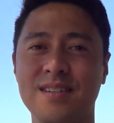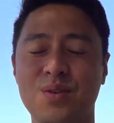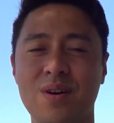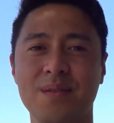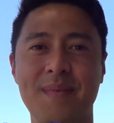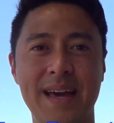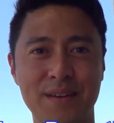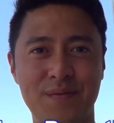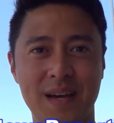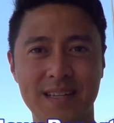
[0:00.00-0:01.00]
To all the
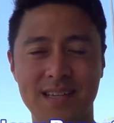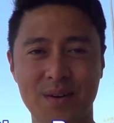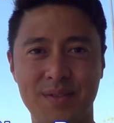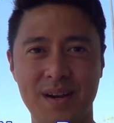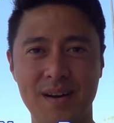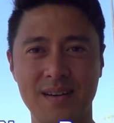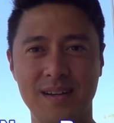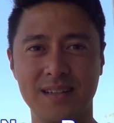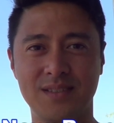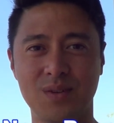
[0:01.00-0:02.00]
Manny fans out
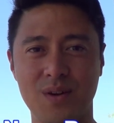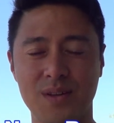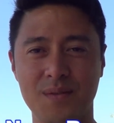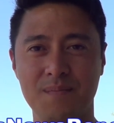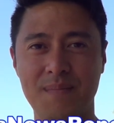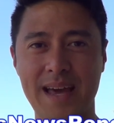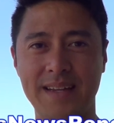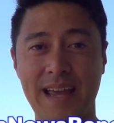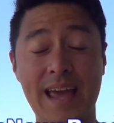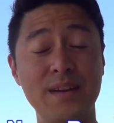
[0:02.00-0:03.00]
there, to all the
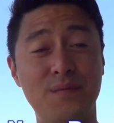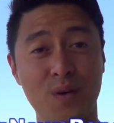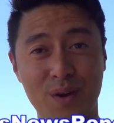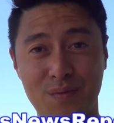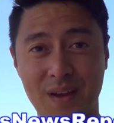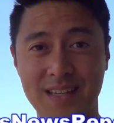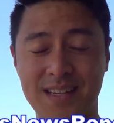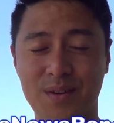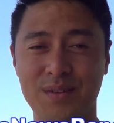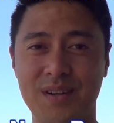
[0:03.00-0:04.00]
Manny and Floyd
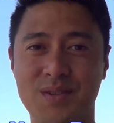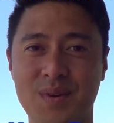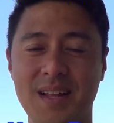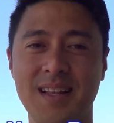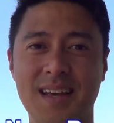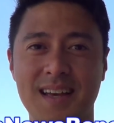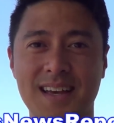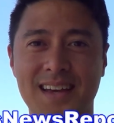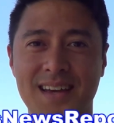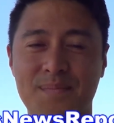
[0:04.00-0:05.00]
fans out there as well,
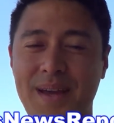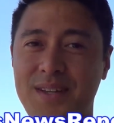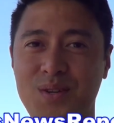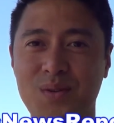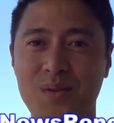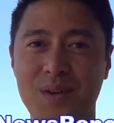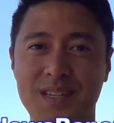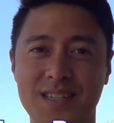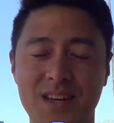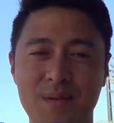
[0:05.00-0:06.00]
Me Too
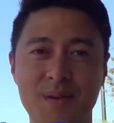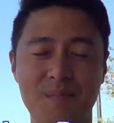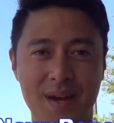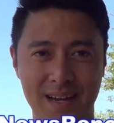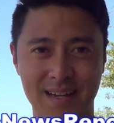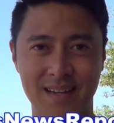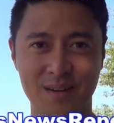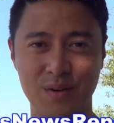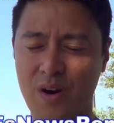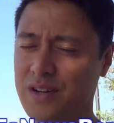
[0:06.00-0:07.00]
is going to be big.
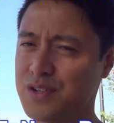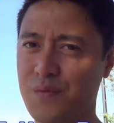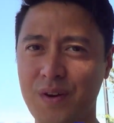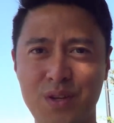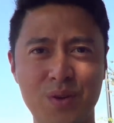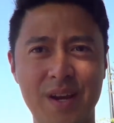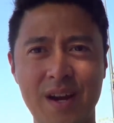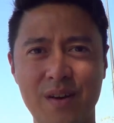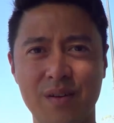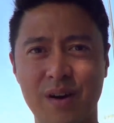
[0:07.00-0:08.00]
Regardless of what you
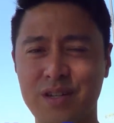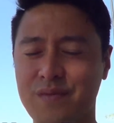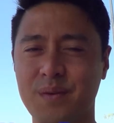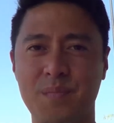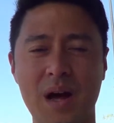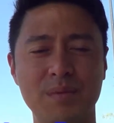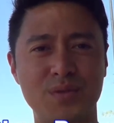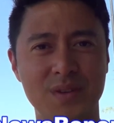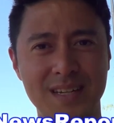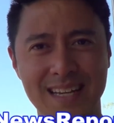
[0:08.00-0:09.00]
hear, regardless of the
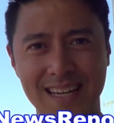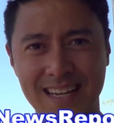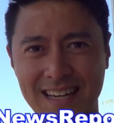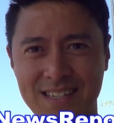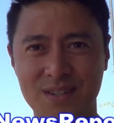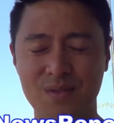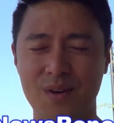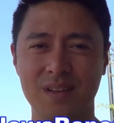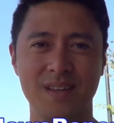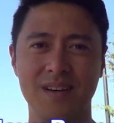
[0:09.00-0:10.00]
problems with the tickets, you know,
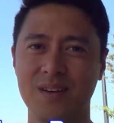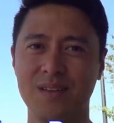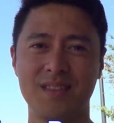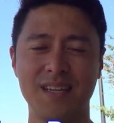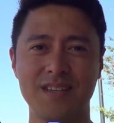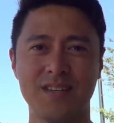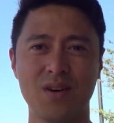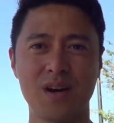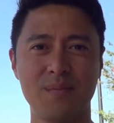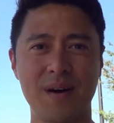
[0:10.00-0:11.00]
all the things they
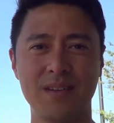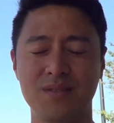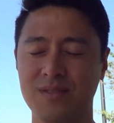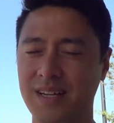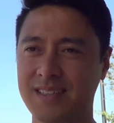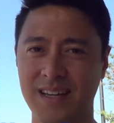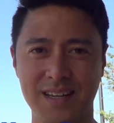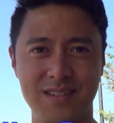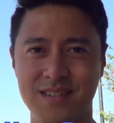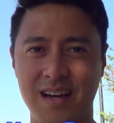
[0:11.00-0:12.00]
talk about, the
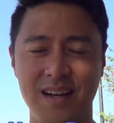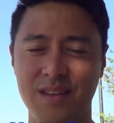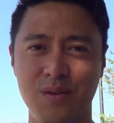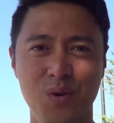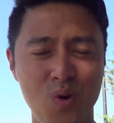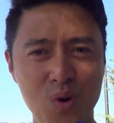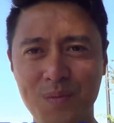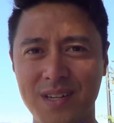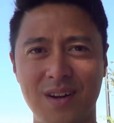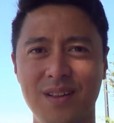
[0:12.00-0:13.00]
ticket, the
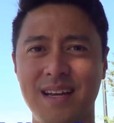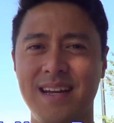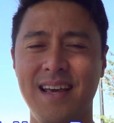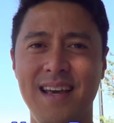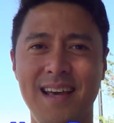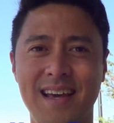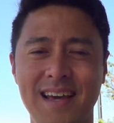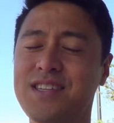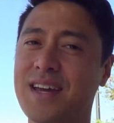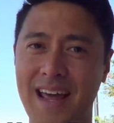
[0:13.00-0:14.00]
rooms and all that,
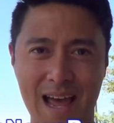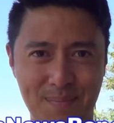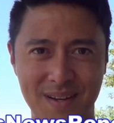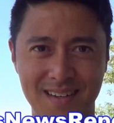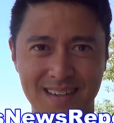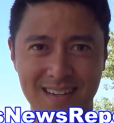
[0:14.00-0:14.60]
it's going to happen.